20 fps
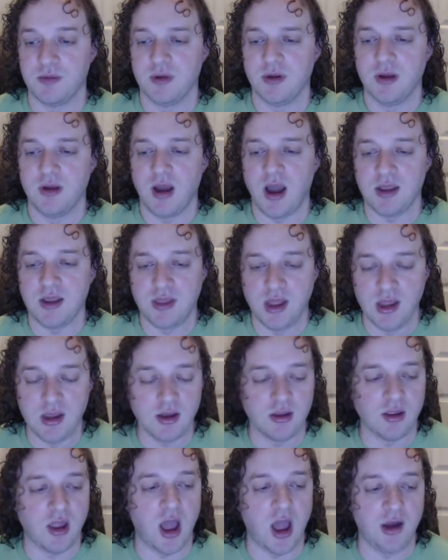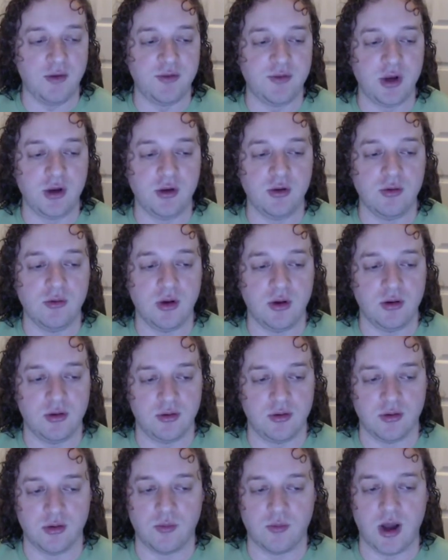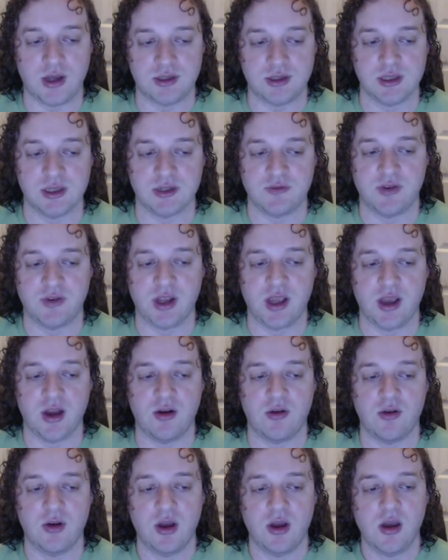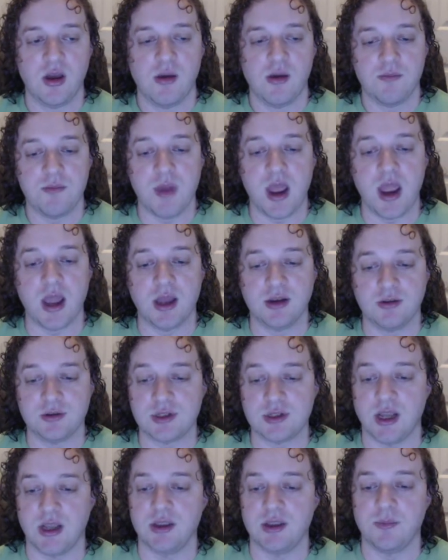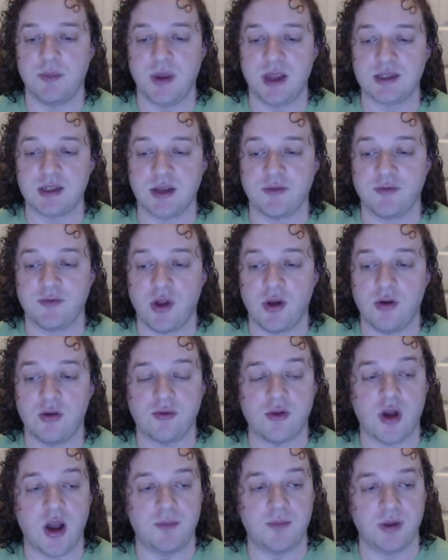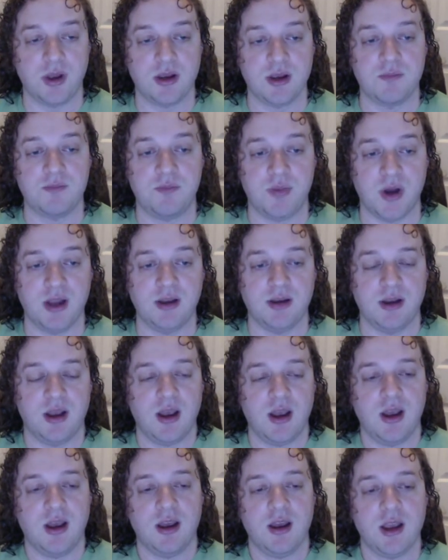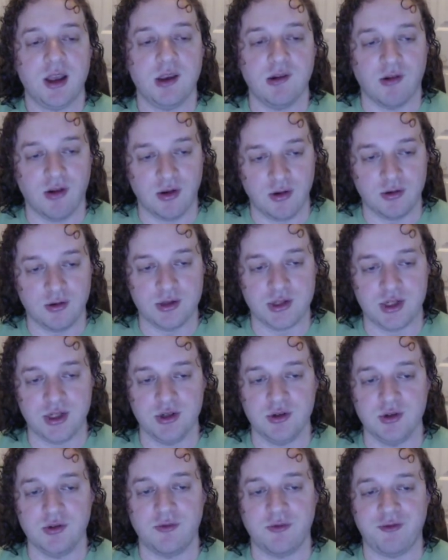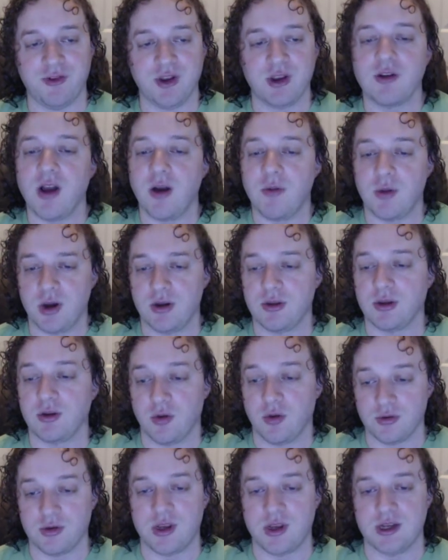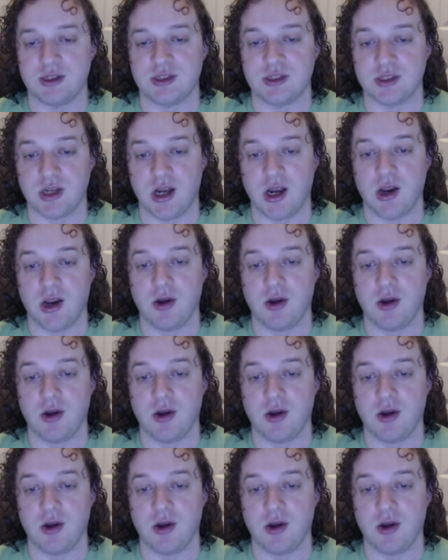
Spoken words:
I think a lot of you who are watching this video may understand the basic flow of grappling, but in order to figure out where the corner cases are,